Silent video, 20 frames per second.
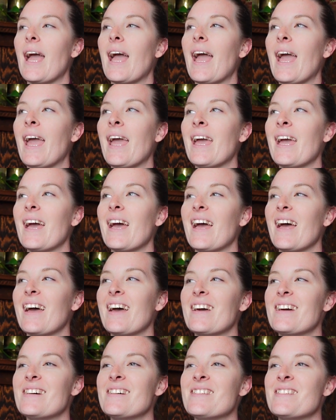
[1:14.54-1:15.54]

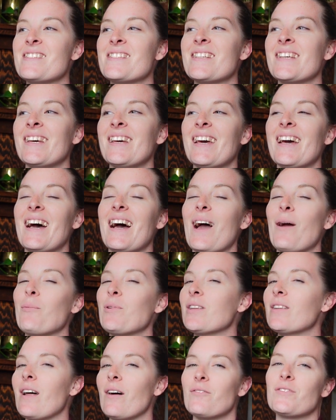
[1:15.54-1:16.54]
And I
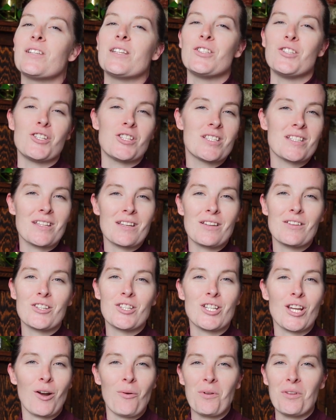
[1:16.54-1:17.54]
would love to just
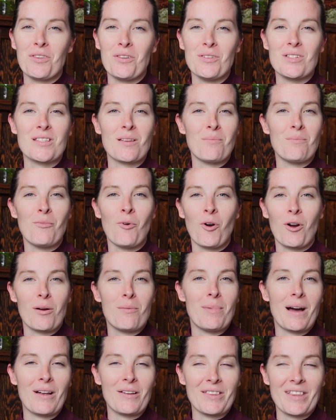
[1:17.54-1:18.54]
share with you some more
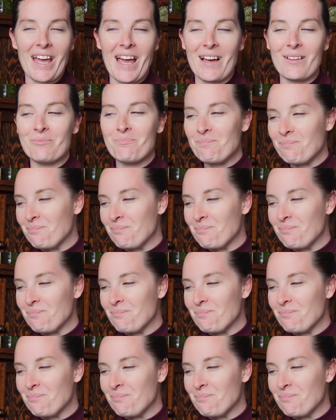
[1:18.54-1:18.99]
about that.